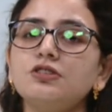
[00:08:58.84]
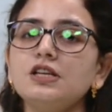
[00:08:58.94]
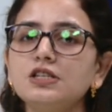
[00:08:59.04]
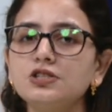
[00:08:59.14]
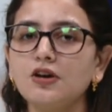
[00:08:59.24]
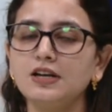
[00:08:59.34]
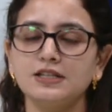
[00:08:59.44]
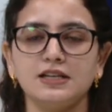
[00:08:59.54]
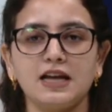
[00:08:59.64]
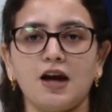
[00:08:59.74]
This is your
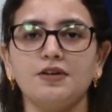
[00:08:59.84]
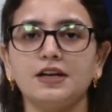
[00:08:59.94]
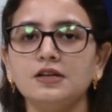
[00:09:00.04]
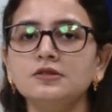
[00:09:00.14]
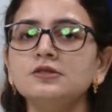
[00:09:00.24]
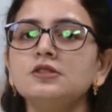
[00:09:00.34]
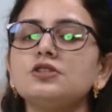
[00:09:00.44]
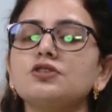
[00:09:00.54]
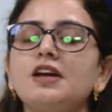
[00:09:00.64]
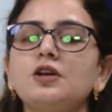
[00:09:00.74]
nasal cavity.
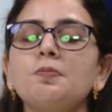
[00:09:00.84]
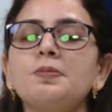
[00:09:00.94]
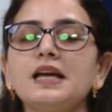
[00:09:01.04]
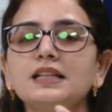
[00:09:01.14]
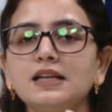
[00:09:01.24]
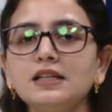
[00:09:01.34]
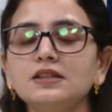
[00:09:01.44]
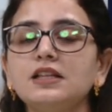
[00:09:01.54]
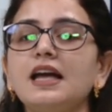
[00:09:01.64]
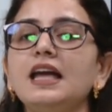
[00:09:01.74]
So when you breathe
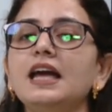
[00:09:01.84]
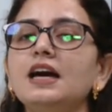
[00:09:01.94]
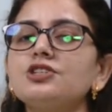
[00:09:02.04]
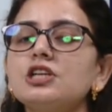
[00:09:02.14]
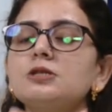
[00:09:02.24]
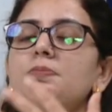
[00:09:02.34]
in, the air just